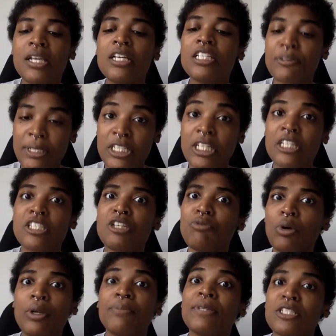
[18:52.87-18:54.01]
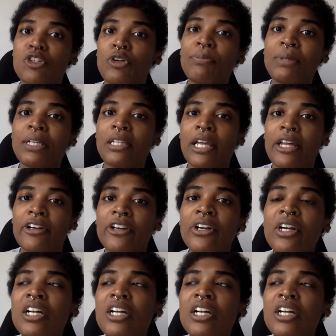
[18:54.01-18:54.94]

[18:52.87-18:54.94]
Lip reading: especially because he wrote him this cryptic letter,